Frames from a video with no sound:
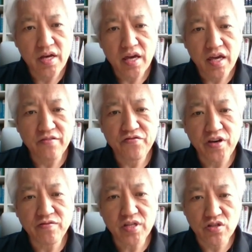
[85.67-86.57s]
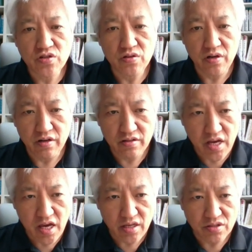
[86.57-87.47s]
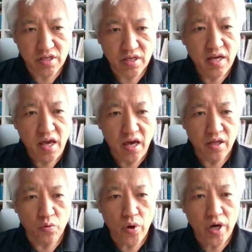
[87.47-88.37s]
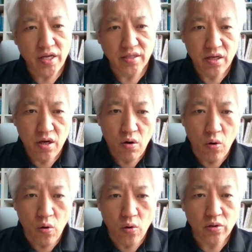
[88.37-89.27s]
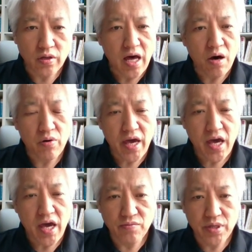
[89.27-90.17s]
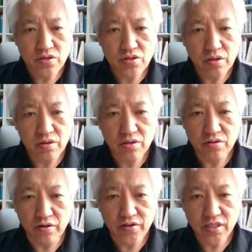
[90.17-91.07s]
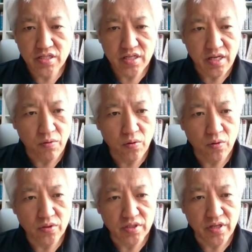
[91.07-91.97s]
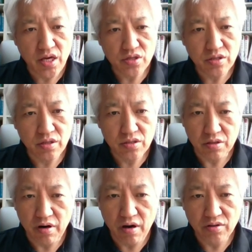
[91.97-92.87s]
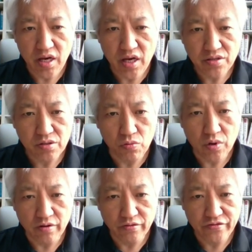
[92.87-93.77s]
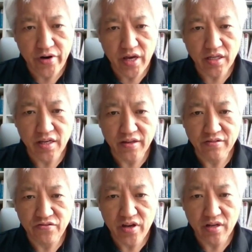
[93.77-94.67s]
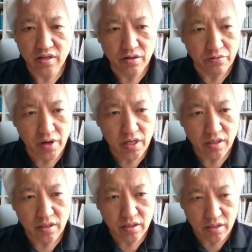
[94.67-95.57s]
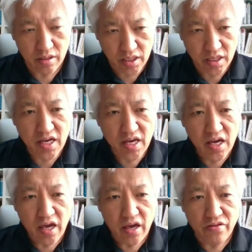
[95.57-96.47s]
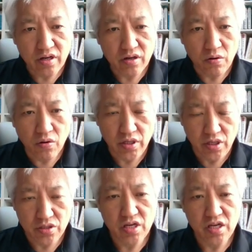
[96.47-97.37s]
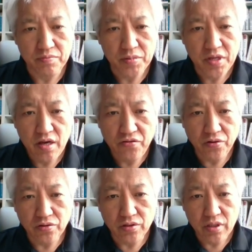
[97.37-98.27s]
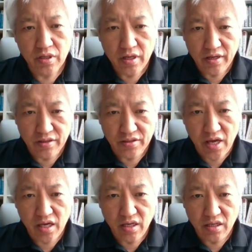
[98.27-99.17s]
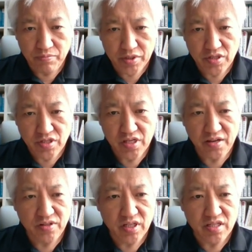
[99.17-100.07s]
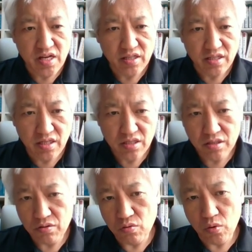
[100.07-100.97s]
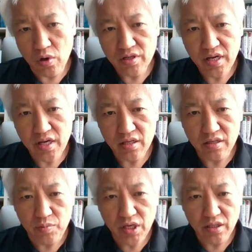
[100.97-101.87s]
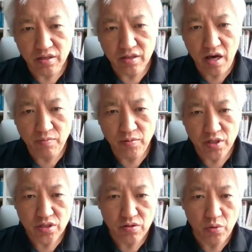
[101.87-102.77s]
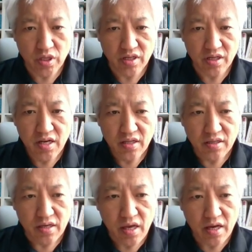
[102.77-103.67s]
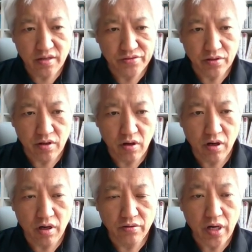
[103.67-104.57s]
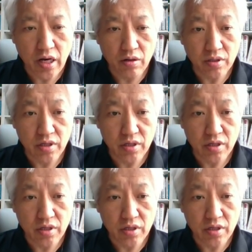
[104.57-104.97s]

in 52 days. And when all our enemies heard of it, all the nations around us were afraid and fell greatly in their own esteem, for they perceived that this work had been accomplished with the help of our